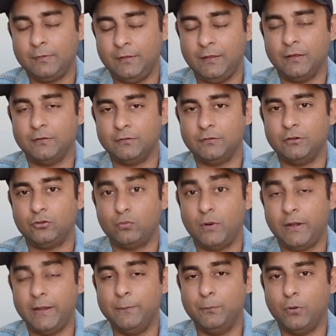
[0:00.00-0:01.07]
Yes, it's
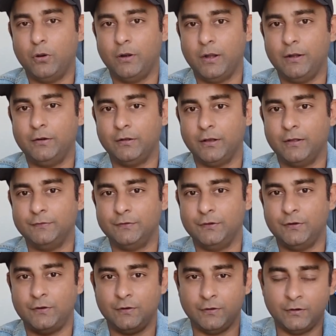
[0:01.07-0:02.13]
very important to
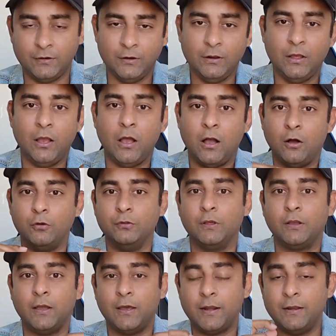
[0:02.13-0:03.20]
consider how the
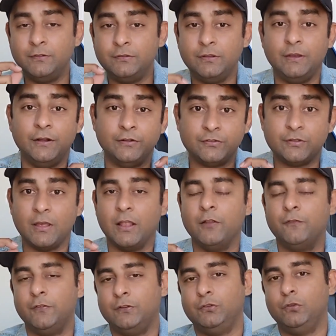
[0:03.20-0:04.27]
currency
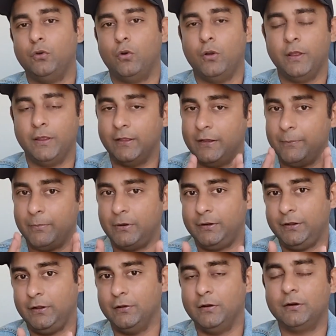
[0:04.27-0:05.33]
itself is growing in a
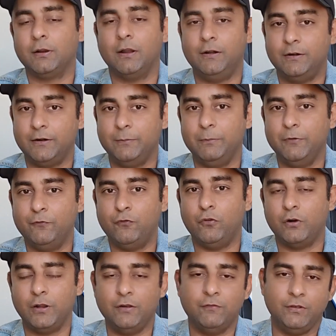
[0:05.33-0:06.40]
particular country
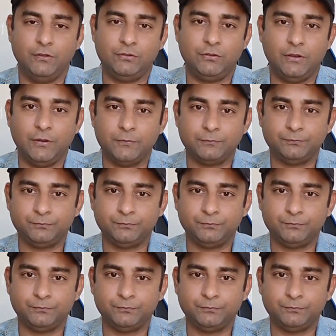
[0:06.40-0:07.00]
before investing.